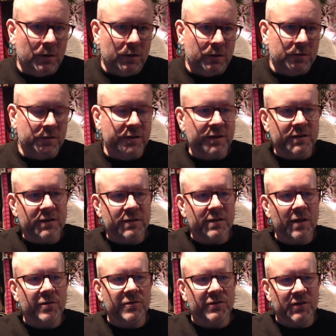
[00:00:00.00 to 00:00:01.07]
So this is how
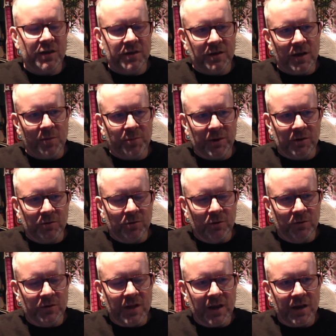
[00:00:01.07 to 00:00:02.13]
you set it up in the
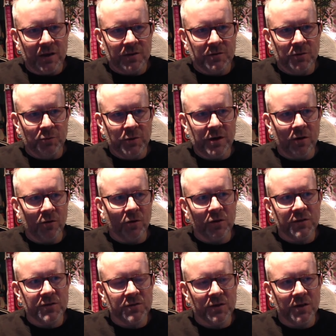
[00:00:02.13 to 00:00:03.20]
root layout. We are
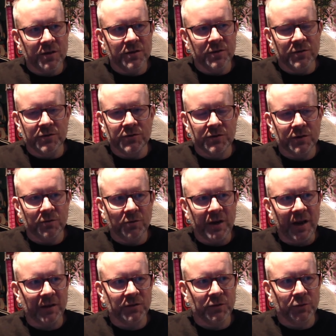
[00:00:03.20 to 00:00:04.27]
also going to use
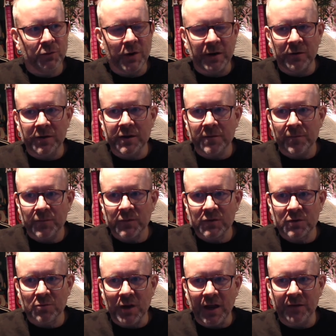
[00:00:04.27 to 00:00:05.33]
React Query. So
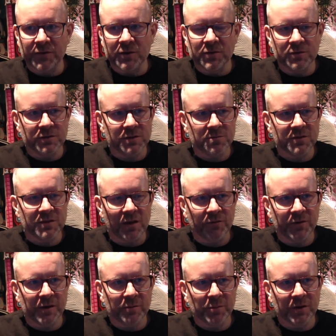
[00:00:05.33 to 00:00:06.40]
we have to do some stuff
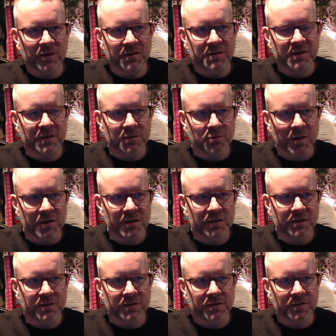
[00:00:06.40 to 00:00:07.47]
here because this one is a
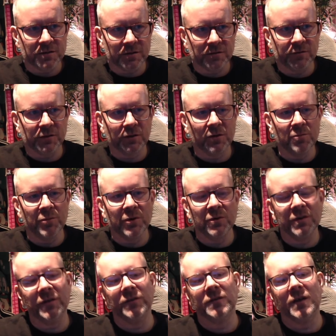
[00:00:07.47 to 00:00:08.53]
server
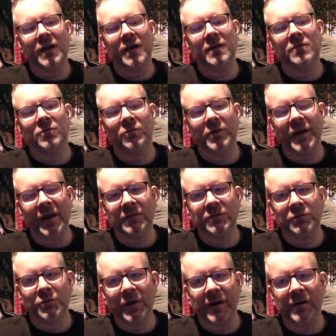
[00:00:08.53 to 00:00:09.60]
component and React
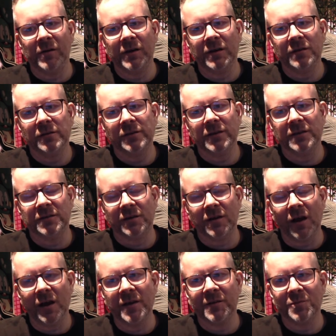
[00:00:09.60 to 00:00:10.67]
Query is
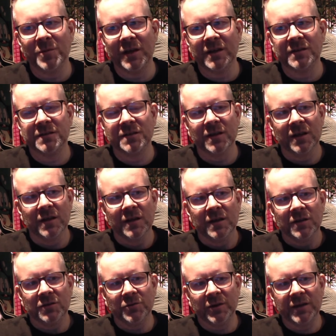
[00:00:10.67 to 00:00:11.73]
client-based.
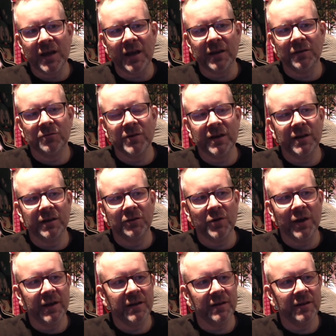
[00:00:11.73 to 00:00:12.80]
So we can't really
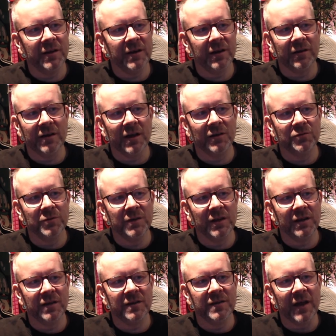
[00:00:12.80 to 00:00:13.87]
create it here as we
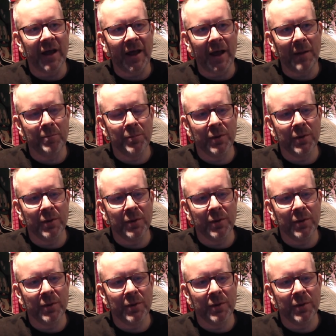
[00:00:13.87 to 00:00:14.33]
did in the app.